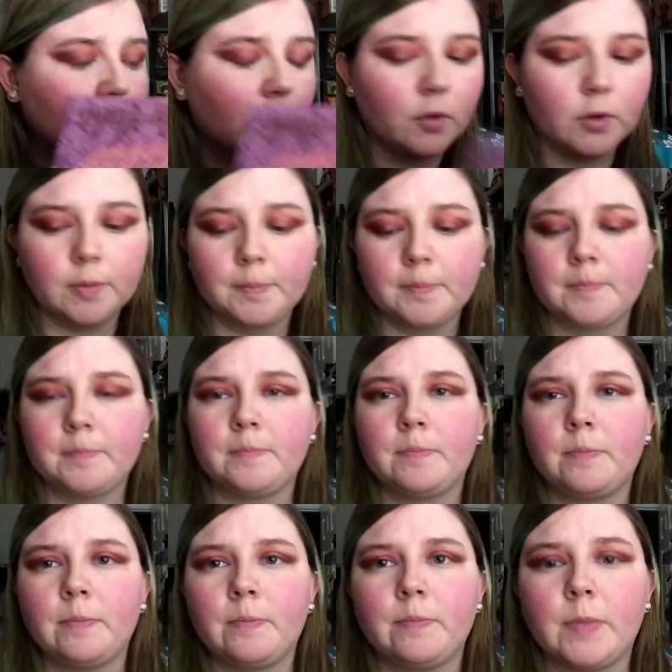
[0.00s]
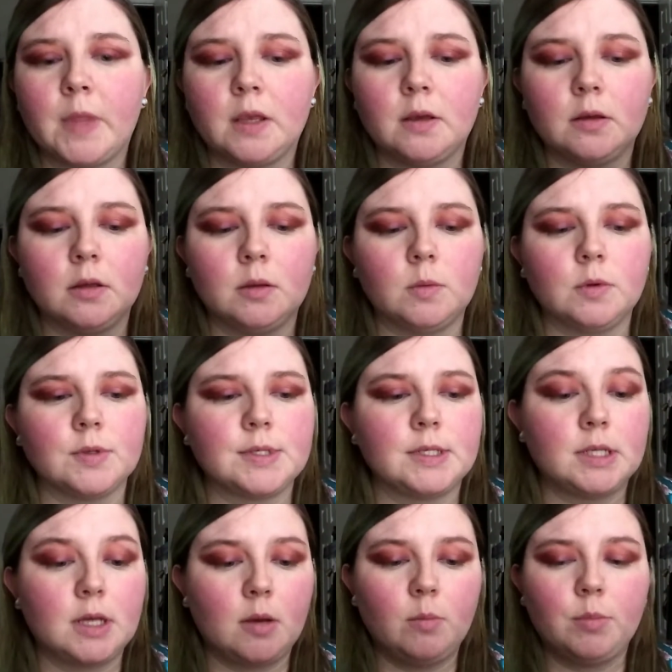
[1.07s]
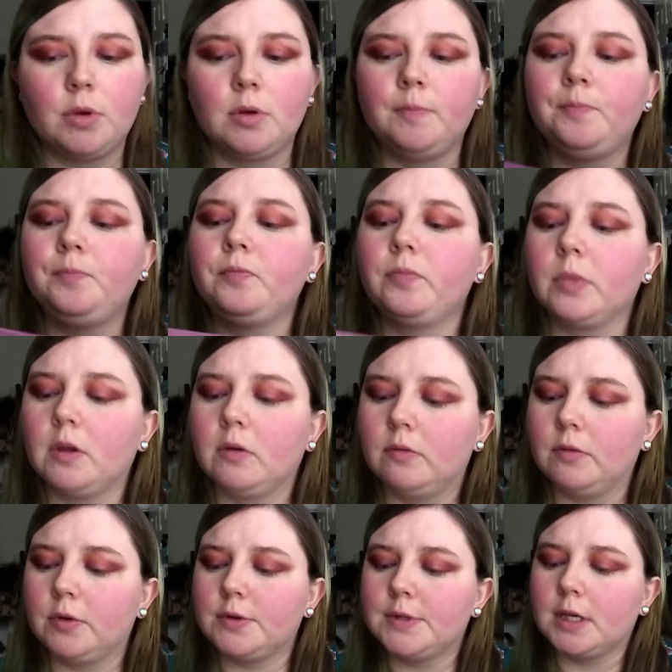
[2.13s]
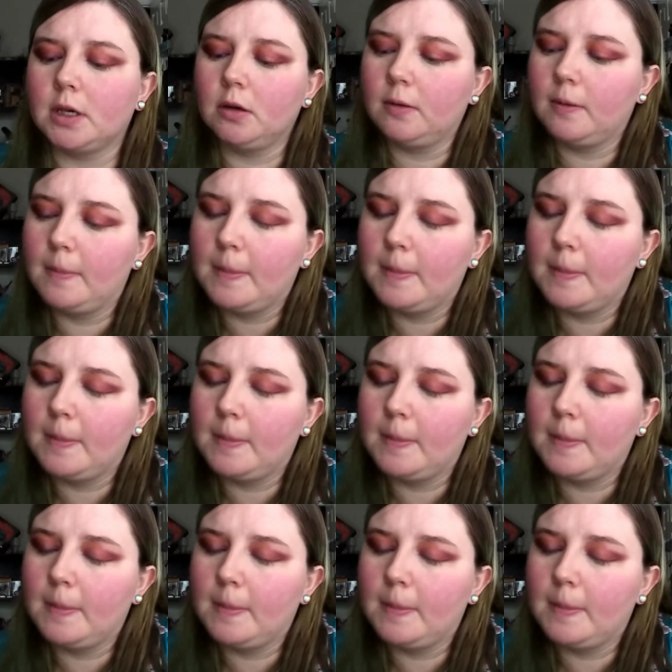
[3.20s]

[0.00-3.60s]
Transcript: Okay. I'm gonna stop for a second